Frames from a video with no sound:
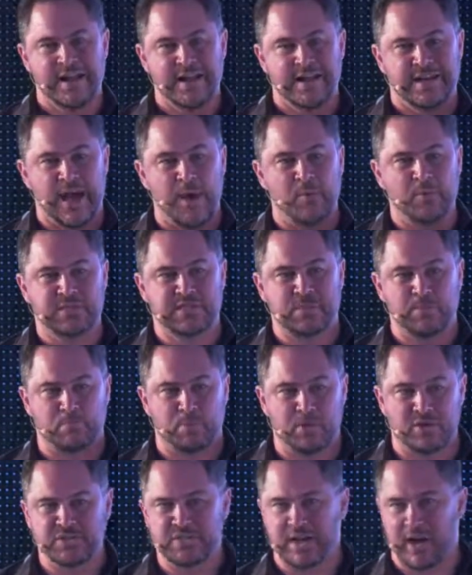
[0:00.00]
Not what some
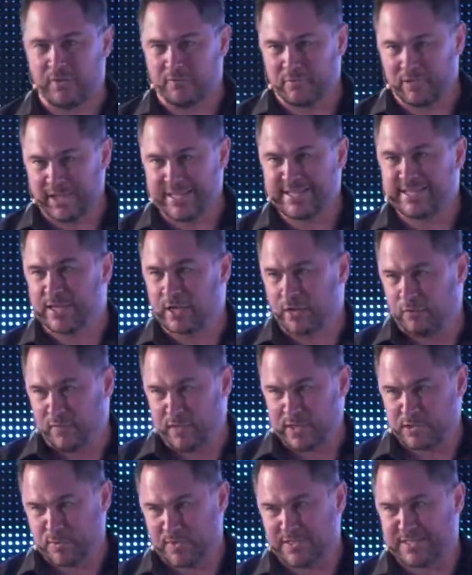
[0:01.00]
person on LinkedIn or
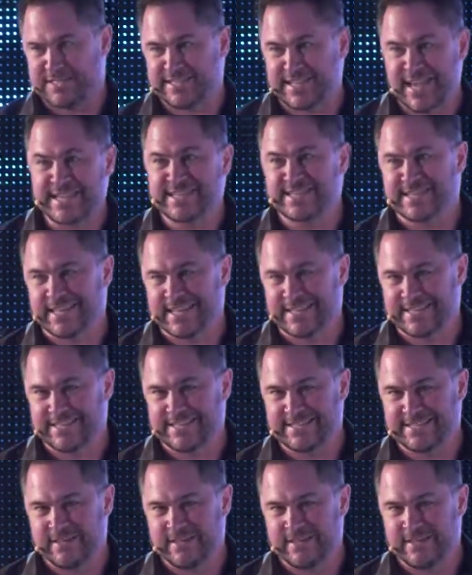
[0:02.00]
Facebook says it is,